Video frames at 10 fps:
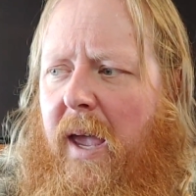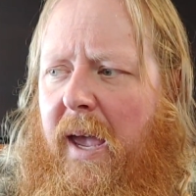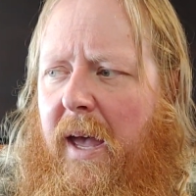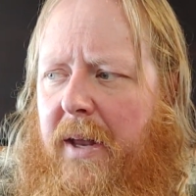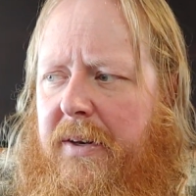
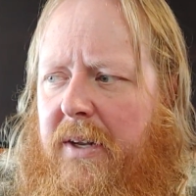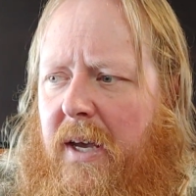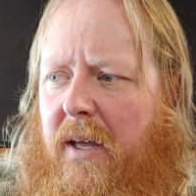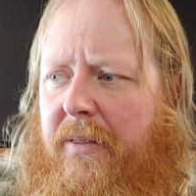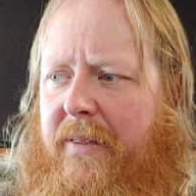And
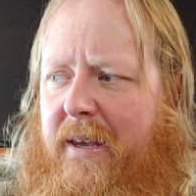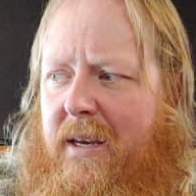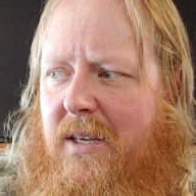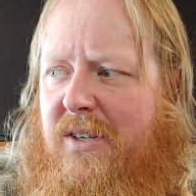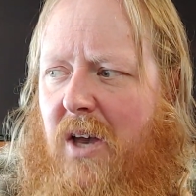uh,
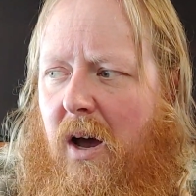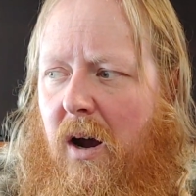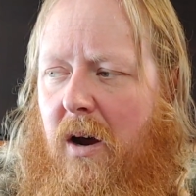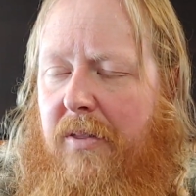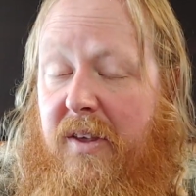these are